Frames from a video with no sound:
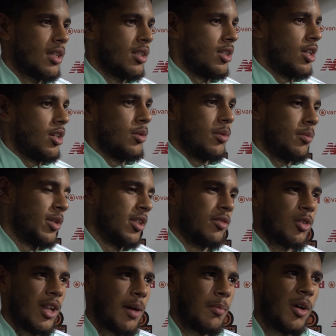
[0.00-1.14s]
you know, when you've
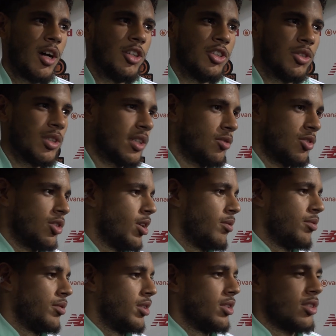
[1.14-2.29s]
got that behind you, it gives you
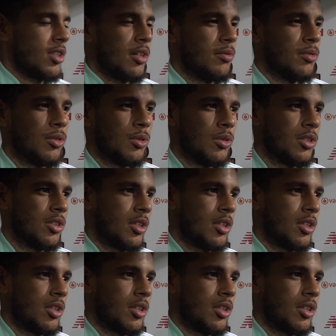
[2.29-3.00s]
confidence going forward.